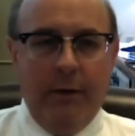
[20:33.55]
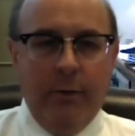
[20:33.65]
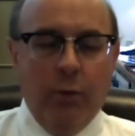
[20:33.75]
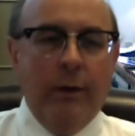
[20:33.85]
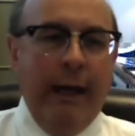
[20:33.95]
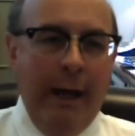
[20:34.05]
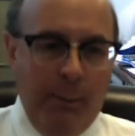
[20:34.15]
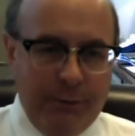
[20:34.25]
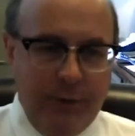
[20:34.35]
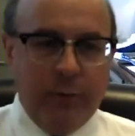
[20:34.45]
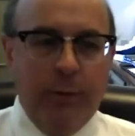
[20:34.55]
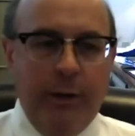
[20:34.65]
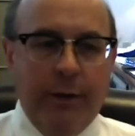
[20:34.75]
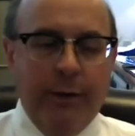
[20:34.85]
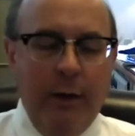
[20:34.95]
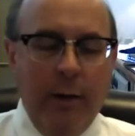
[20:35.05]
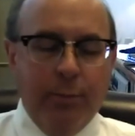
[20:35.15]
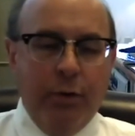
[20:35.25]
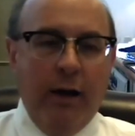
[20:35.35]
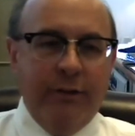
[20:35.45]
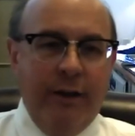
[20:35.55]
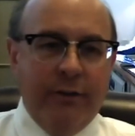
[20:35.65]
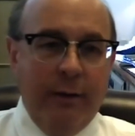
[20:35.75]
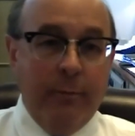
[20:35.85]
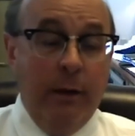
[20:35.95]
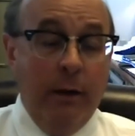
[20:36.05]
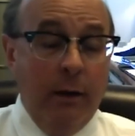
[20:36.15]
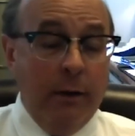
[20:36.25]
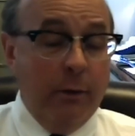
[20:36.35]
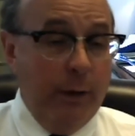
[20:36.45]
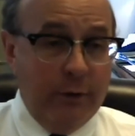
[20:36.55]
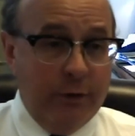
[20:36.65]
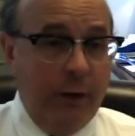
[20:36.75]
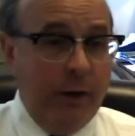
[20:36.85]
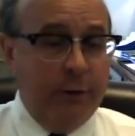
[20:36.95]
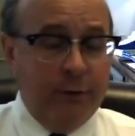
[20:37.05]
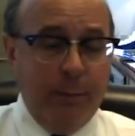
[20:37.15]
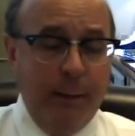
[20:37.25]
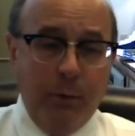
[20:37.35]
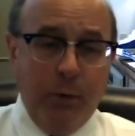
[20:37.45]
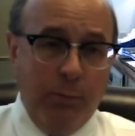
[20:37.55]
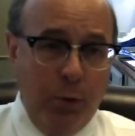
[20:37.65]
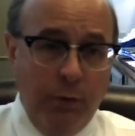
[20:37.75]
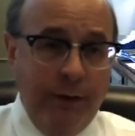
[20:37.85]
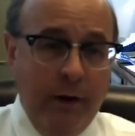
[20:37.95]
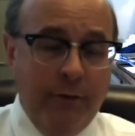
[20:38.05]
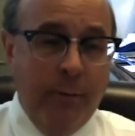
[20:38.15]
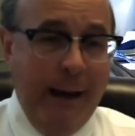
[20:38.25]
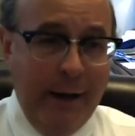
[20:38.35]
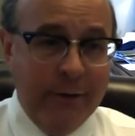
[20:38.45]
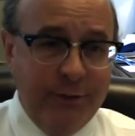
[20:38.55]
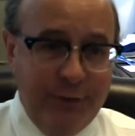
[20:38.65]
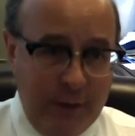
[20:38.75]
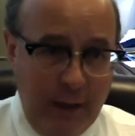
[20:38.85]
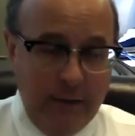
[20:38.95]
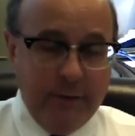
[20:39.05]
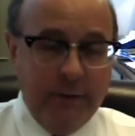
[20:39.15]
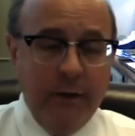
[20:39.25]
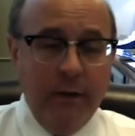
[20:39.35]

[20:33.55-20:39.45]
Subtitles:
really helps us with processing the registrations of people who move here from out of state.